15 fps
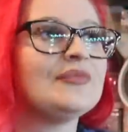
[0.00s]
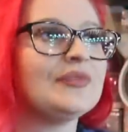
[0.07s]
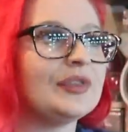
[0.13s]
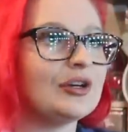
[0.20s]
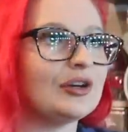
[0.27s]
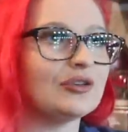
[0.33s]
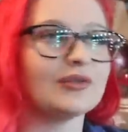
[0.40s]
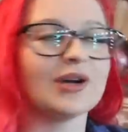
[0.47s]

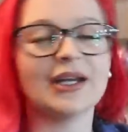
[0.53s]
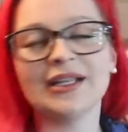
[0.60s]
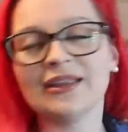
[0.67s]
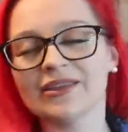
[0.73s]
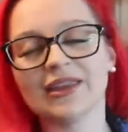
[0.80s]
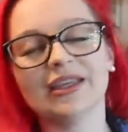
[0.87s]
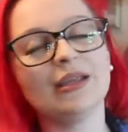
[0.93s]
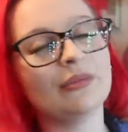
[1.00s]
the running
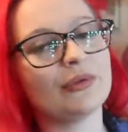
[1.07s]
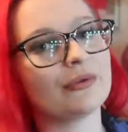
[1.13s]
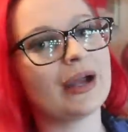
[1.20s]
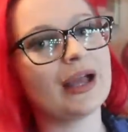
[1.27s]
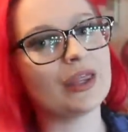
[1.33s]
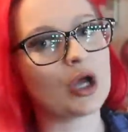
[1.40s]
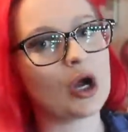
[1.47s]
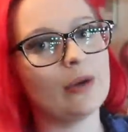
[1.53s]
theme
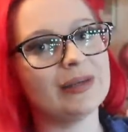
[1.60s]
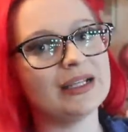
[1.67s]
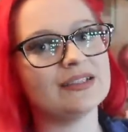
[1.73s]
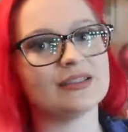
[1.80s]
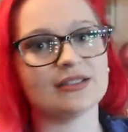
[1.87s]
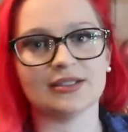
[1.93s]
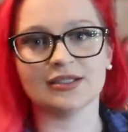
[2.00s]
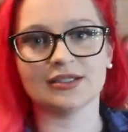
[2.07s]
throughout the comments
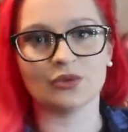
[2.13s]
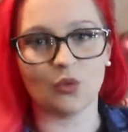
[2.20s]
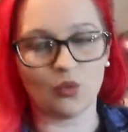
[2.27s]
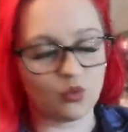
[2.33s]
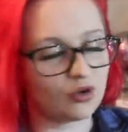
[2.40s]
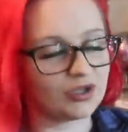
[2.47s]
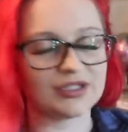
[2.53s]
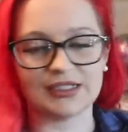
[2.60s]
is
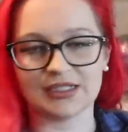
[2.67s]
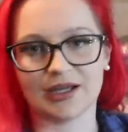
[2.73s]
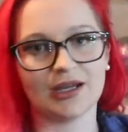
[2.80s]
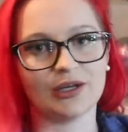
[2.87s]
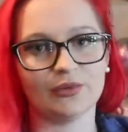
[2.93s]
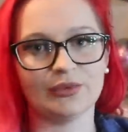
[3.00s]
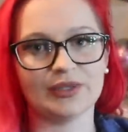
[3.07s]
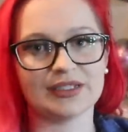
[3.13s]
what is going
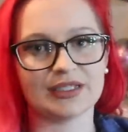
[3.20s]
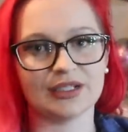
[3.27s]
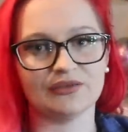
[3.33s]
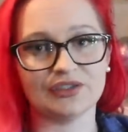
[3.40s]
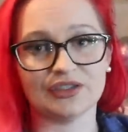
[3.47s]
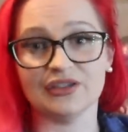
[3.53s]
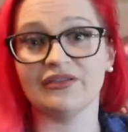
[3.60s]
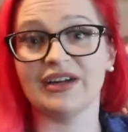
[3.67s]
on with the
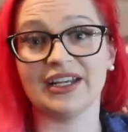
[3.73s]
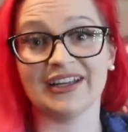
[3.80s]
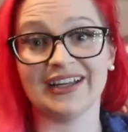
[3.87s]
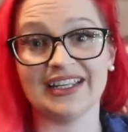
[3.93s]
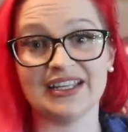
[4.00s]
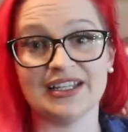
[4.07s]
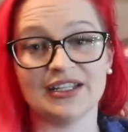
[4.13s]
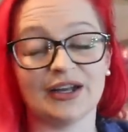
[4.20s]
self-serve, and I
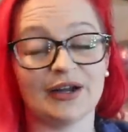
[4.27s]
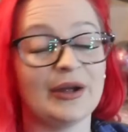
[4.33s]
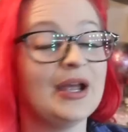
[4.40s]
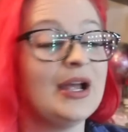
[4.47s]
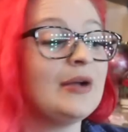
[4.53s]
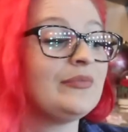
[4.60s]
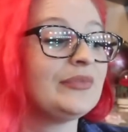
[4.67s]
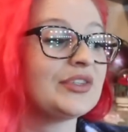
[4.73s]
hear you.
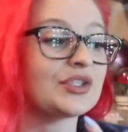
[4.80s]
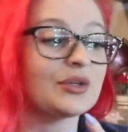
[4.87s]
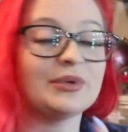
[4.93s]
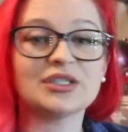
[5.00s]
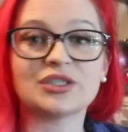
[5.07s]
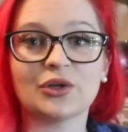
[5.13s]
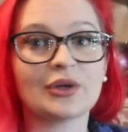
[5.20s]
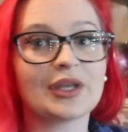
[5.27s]
So
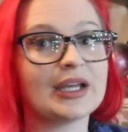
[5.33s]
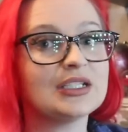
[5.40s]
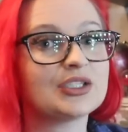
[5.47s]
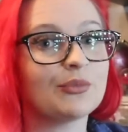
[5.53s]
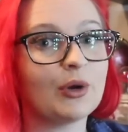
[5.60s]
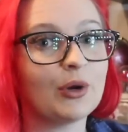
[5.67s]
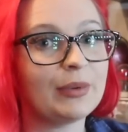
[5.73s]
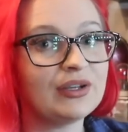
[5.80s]
it's okay to
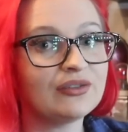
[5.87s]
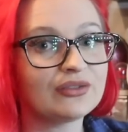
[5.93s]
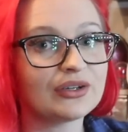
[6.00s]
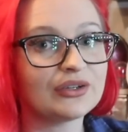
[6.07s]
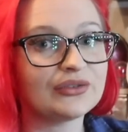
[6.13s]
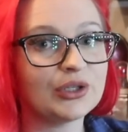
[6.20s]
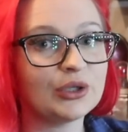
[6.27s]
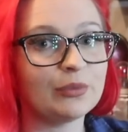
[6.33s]
pop in for a
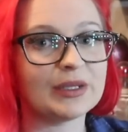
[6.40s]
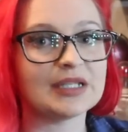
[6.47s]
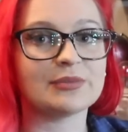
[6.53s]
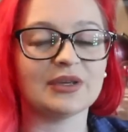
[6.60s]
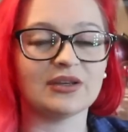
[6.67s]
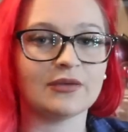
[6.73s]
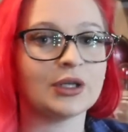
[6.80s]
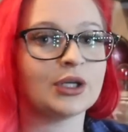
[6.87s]
few bits, but
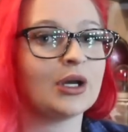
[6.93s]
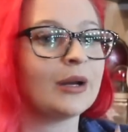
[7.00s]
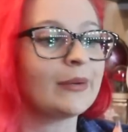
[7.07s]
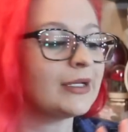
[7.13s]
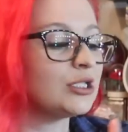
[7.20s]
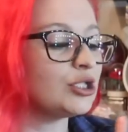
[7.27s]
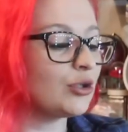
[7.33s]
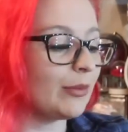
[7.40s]
if I know I'm
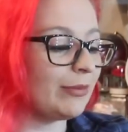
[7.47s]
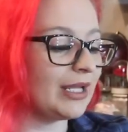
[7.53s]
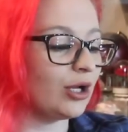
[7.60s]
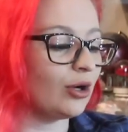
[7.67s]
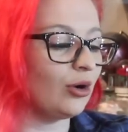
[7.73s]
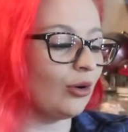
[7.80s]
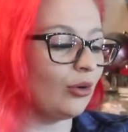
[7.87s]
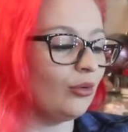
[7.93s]
going to do a big
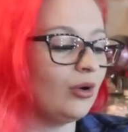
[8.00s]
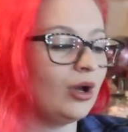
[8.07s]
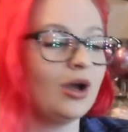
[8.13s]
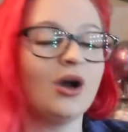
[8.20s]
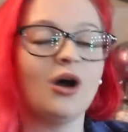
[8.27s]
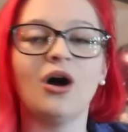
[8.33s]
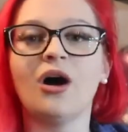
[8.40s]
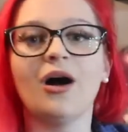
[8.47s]
haul,
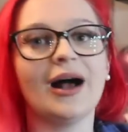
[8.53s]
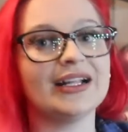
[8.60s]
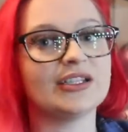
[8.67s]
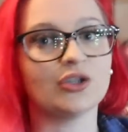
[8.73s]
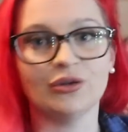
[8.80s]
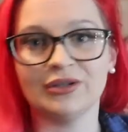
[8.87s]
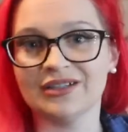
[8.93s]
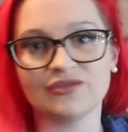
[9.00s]
I
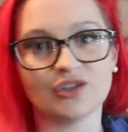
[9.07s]
don't have